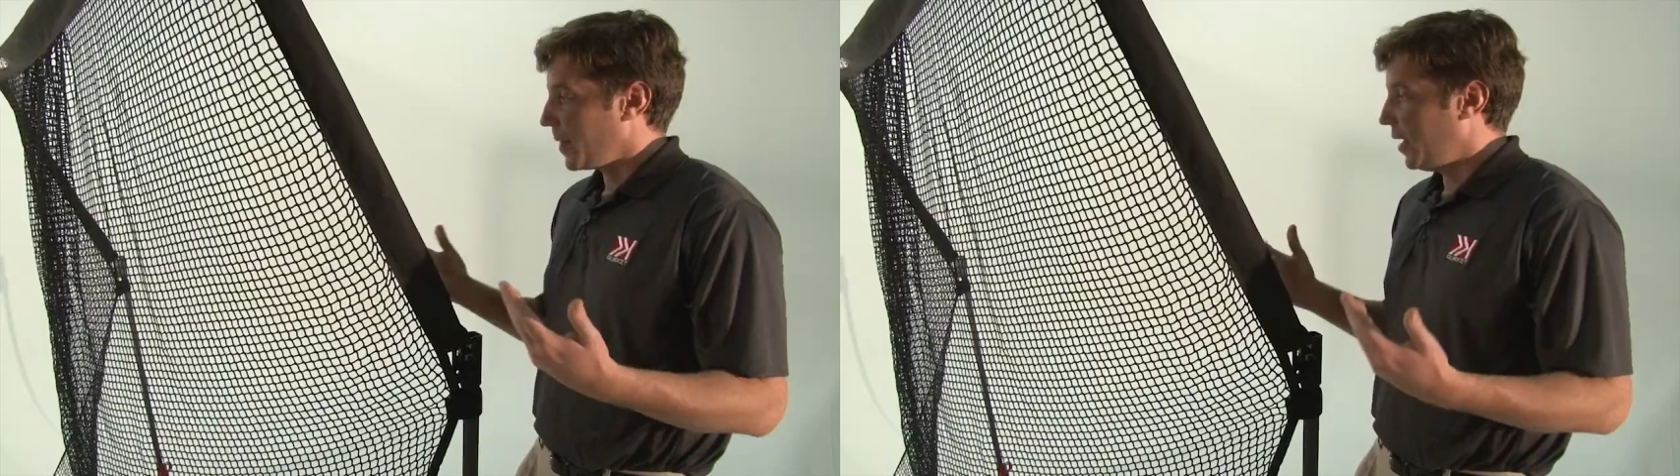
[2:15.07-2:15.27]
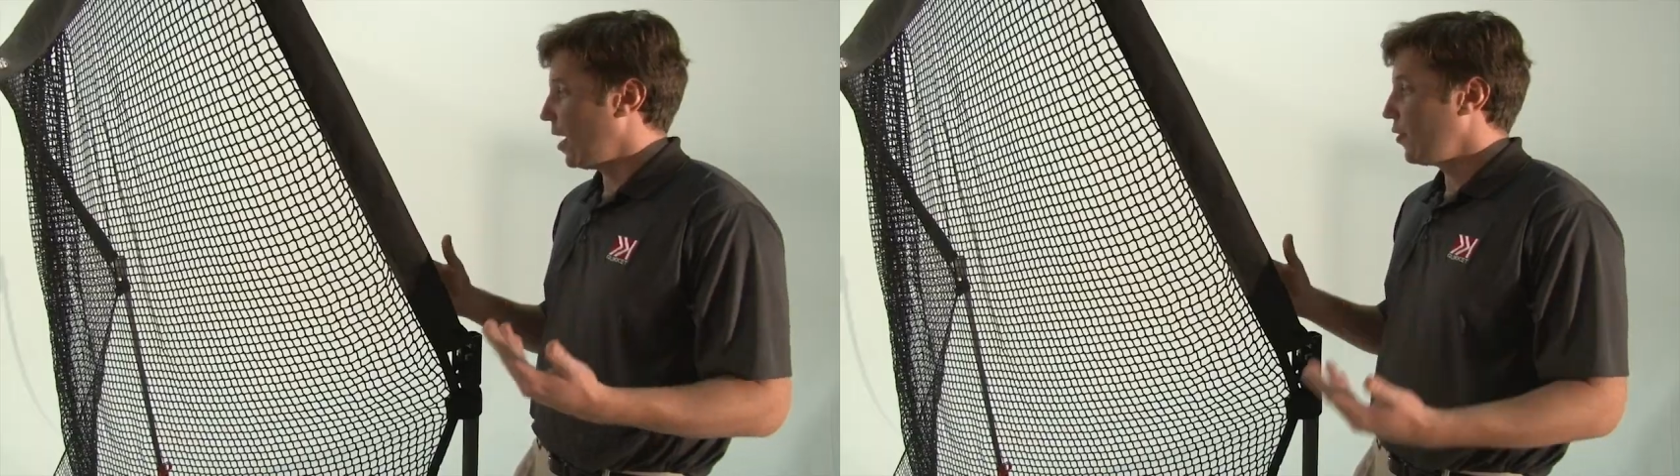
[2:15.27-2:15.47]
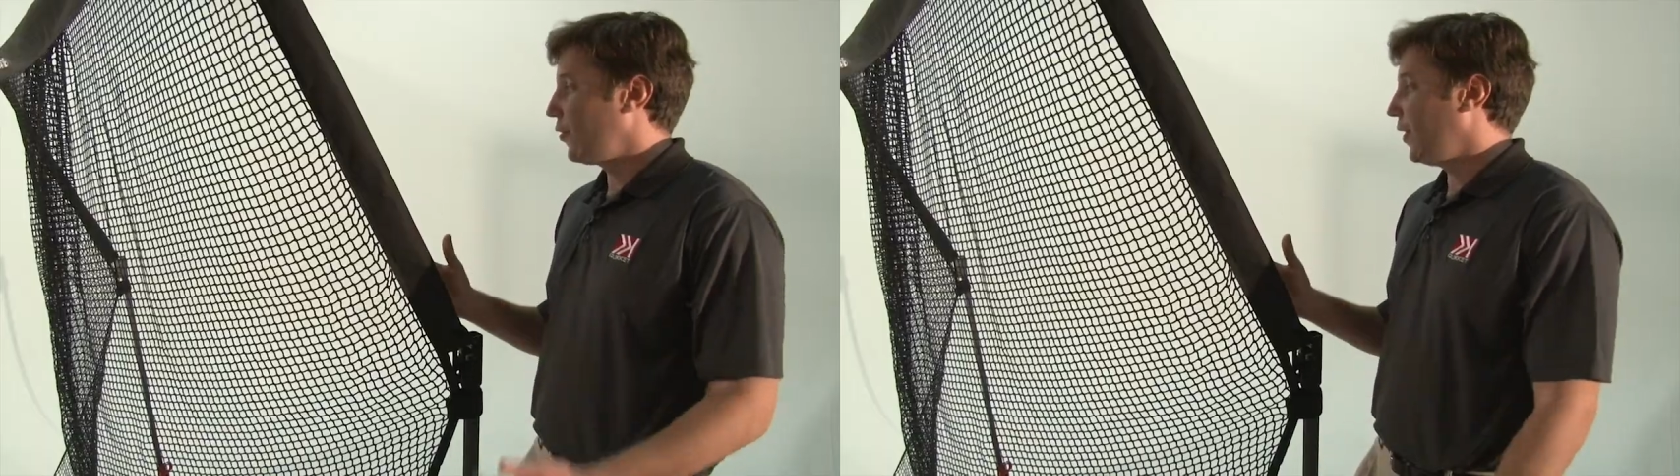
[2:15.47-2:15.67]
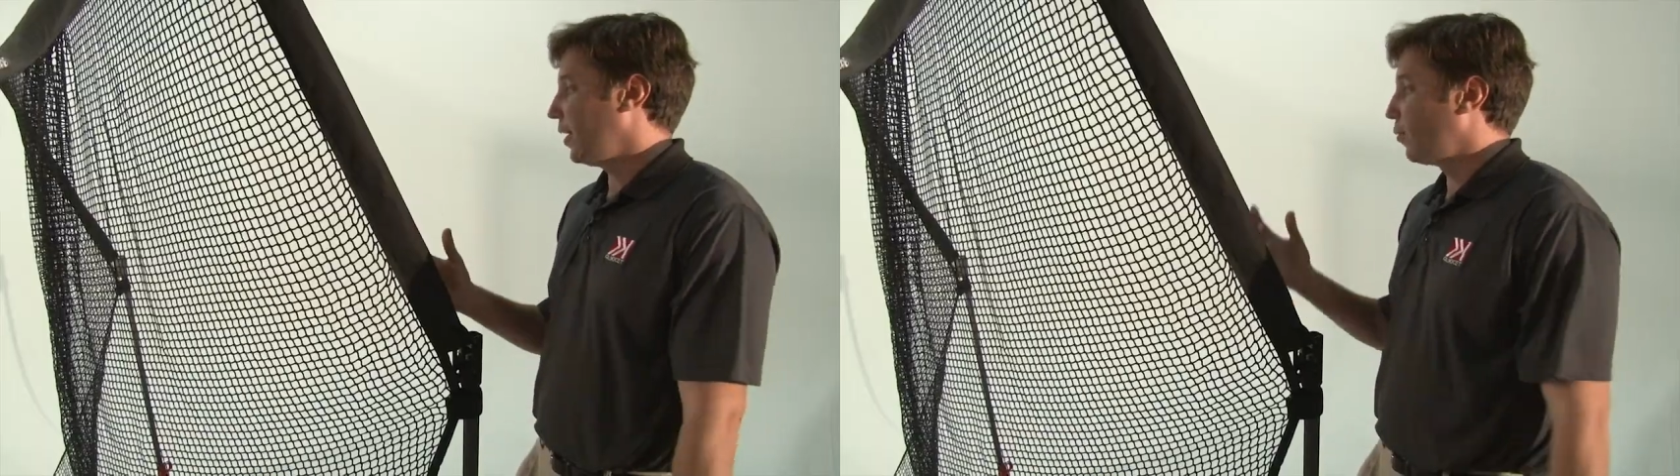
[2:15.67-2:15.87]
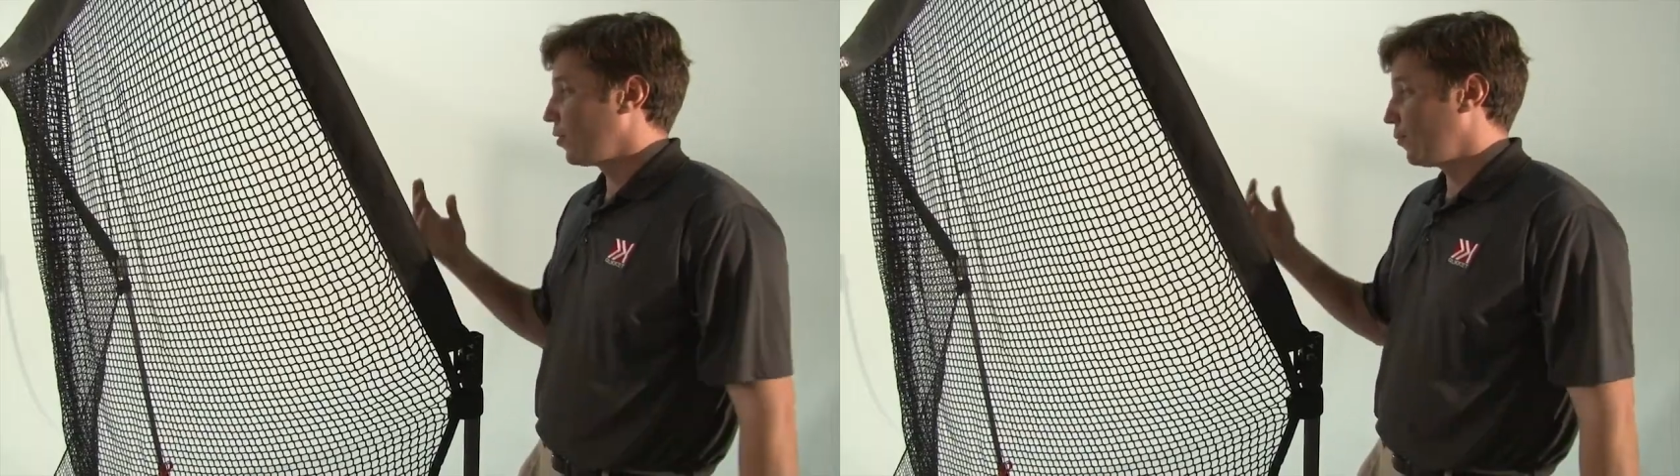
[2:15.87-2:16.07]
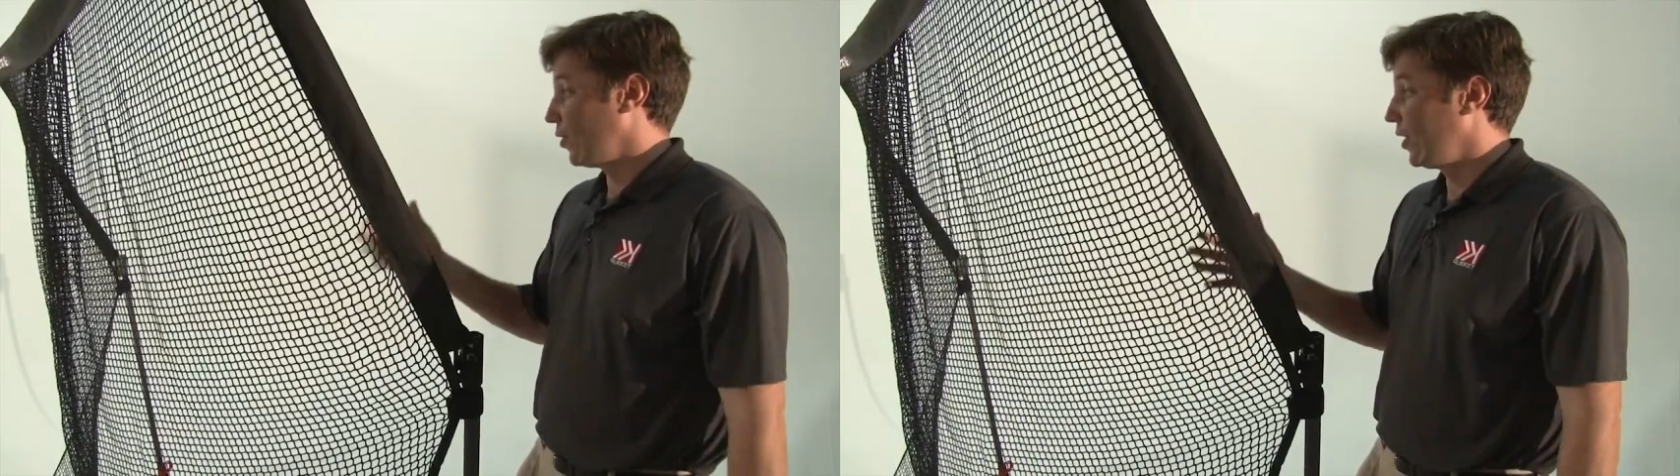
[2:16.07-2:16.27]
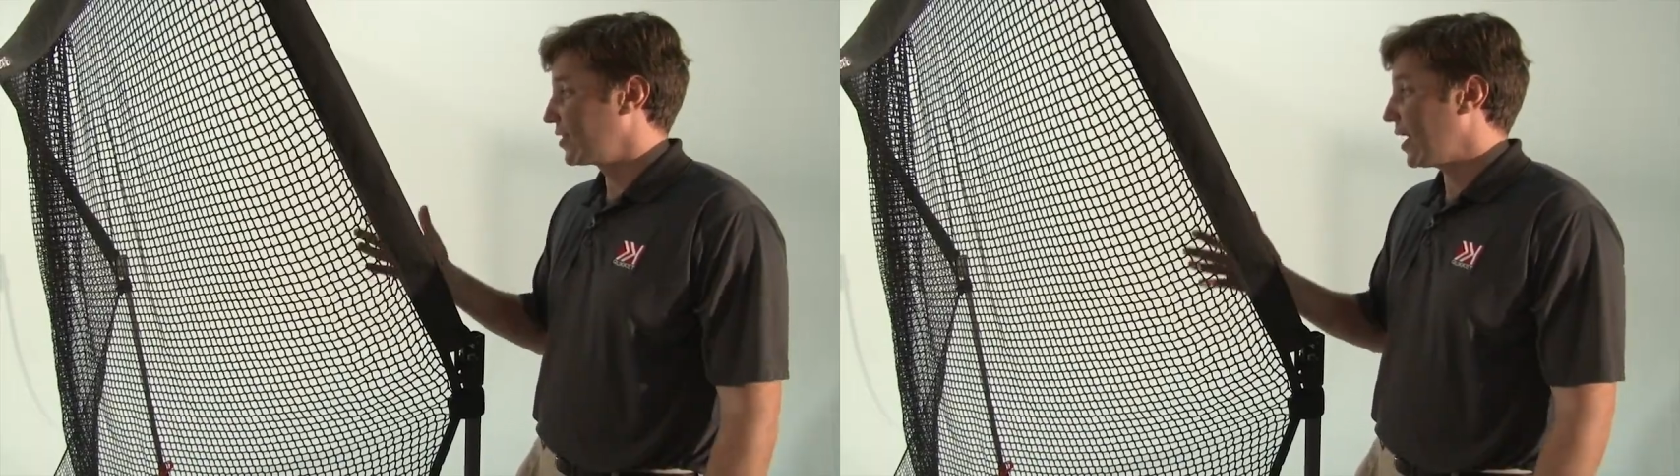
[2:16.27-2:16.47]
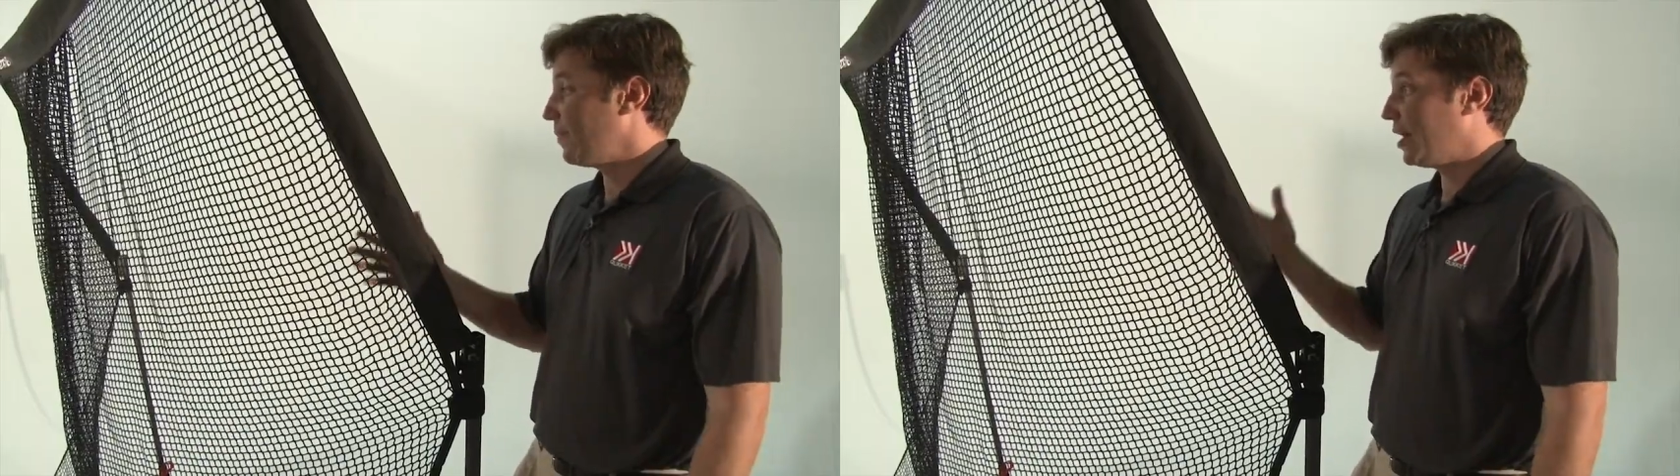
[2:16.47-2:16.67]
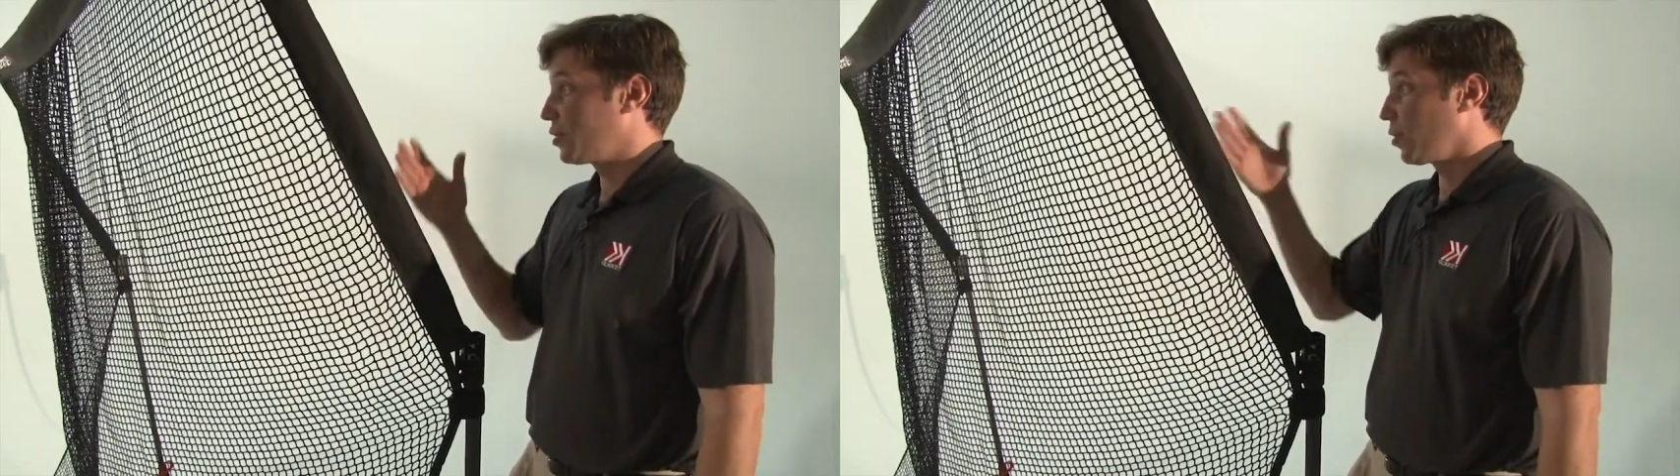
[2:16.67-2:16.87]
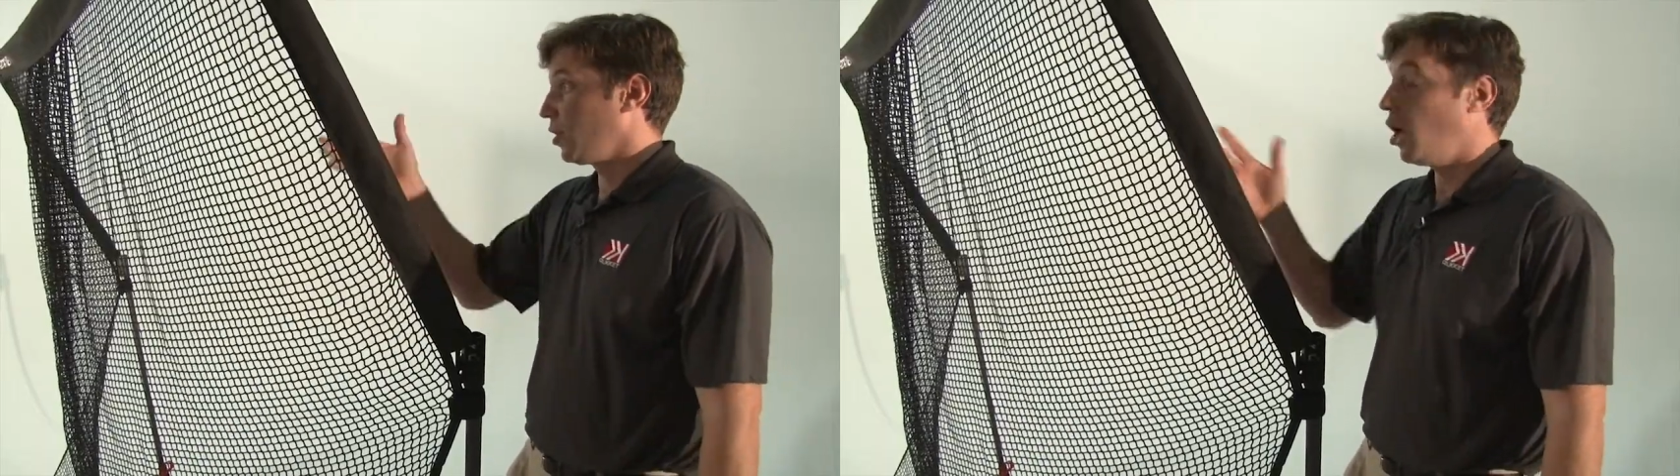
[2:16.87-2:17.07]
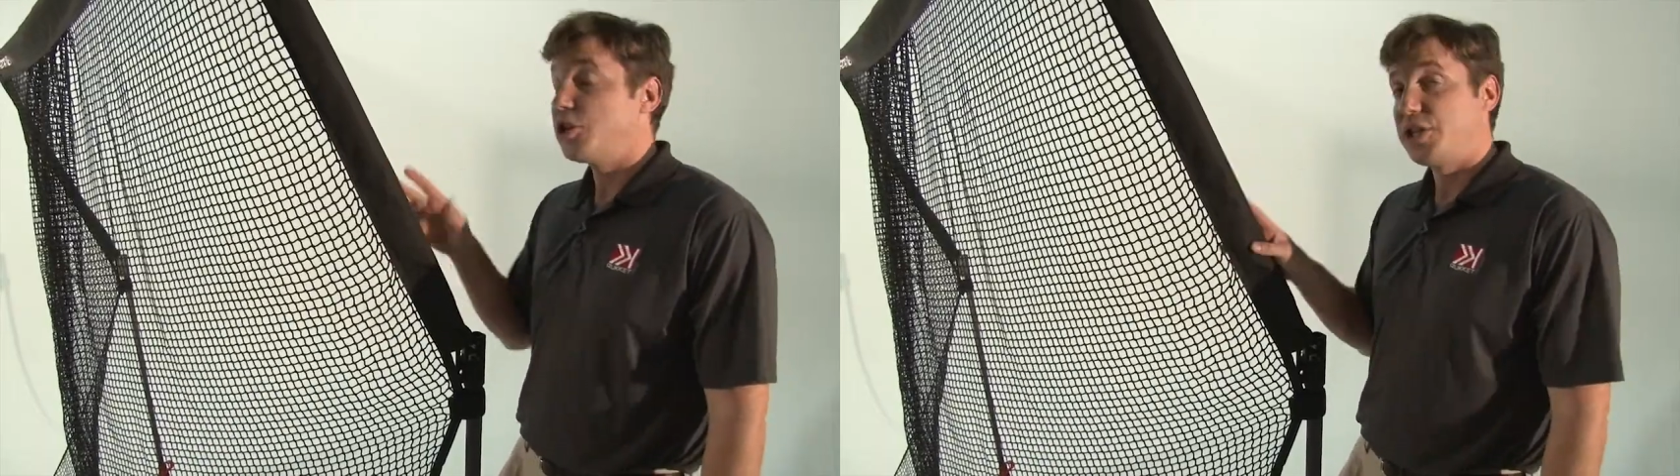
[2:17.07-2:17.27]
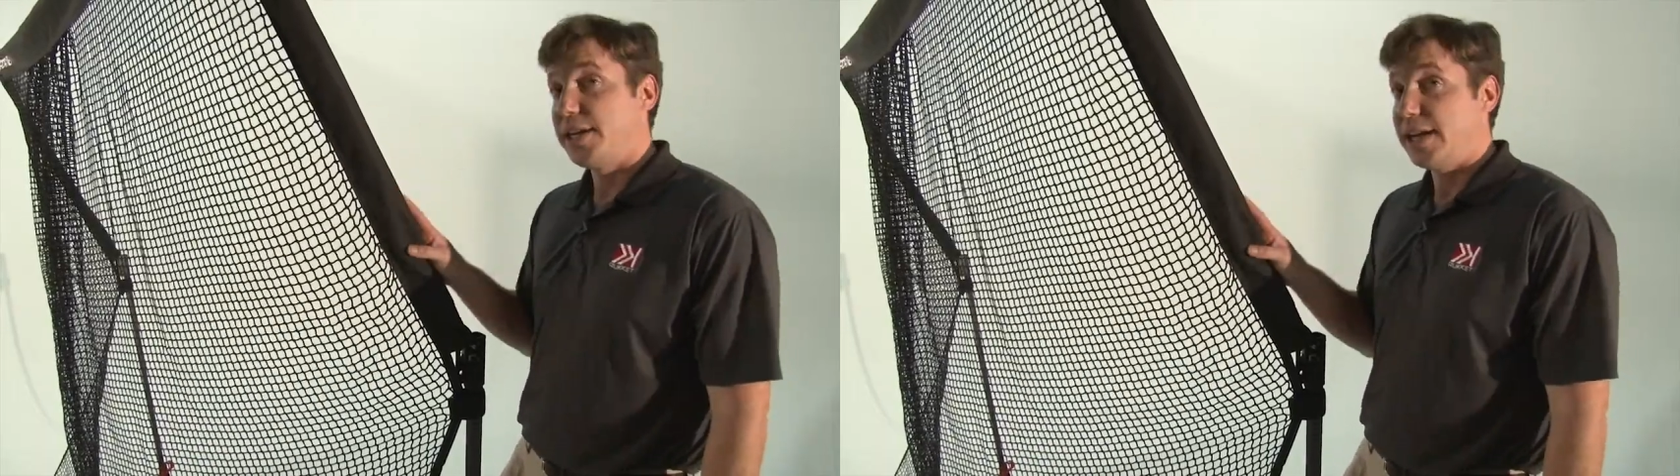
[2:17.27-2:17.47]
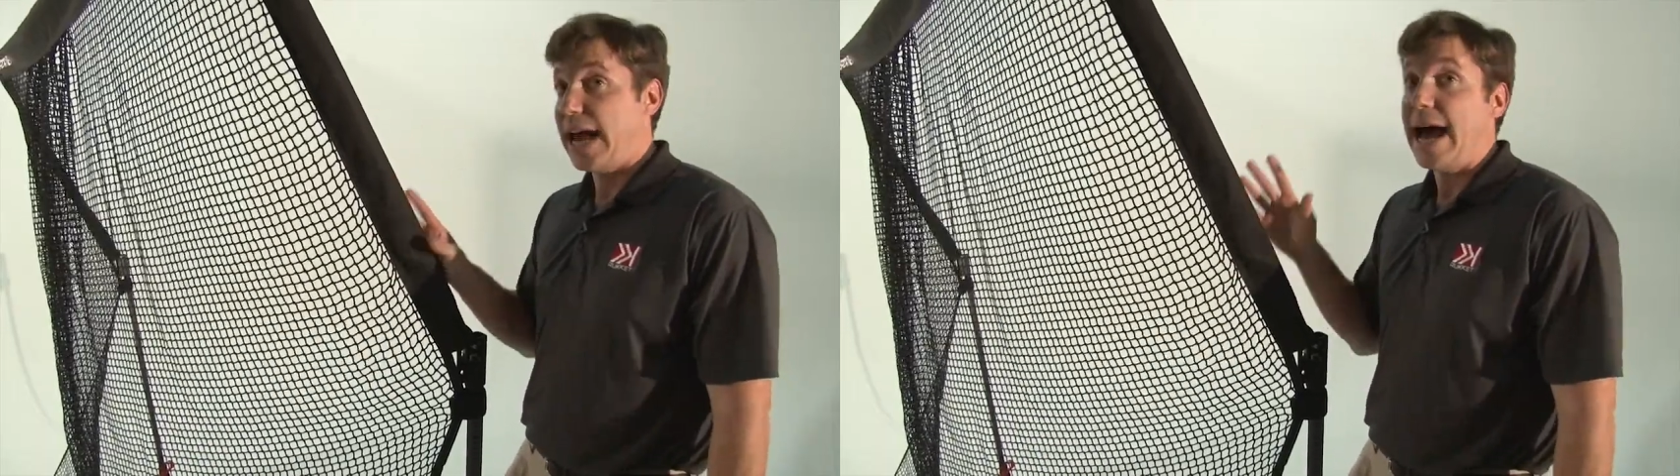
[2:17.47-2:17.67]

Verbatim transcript: Another thing we're really excited about is we're launching it